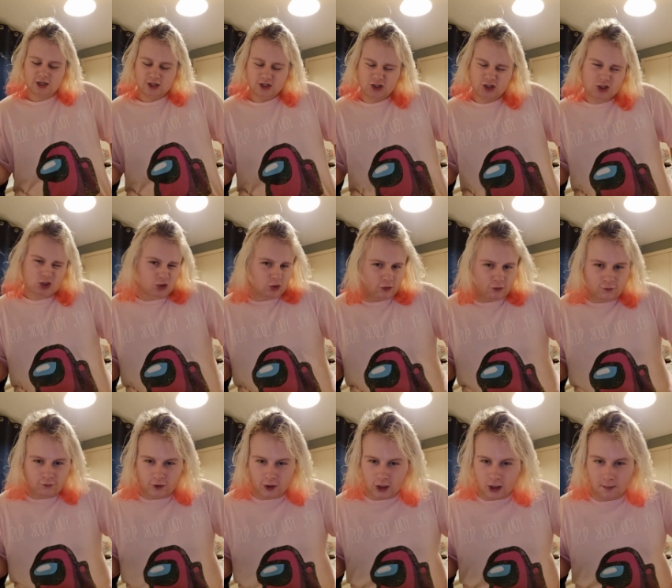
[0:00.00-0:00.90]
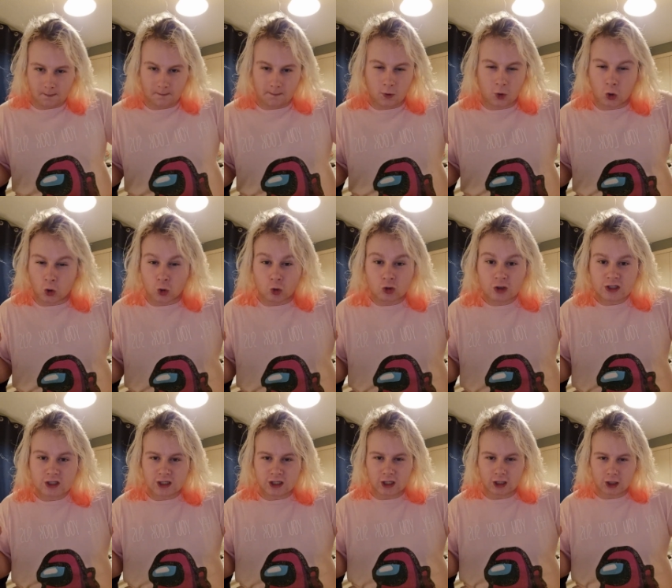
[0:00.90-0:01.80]
You're so fucking
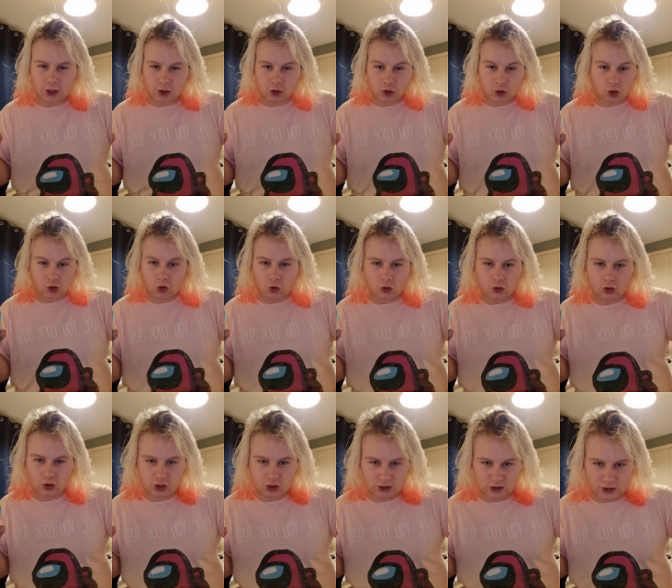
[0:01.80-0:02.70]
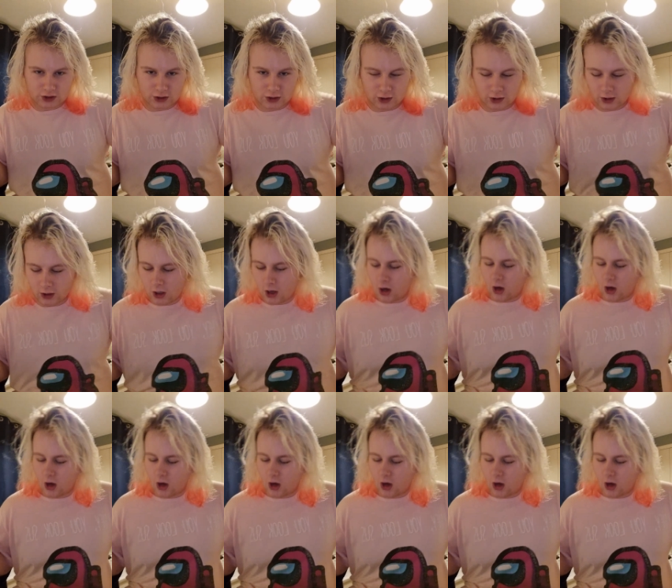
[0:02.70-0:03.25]
pretty. You're gorgeous, you know?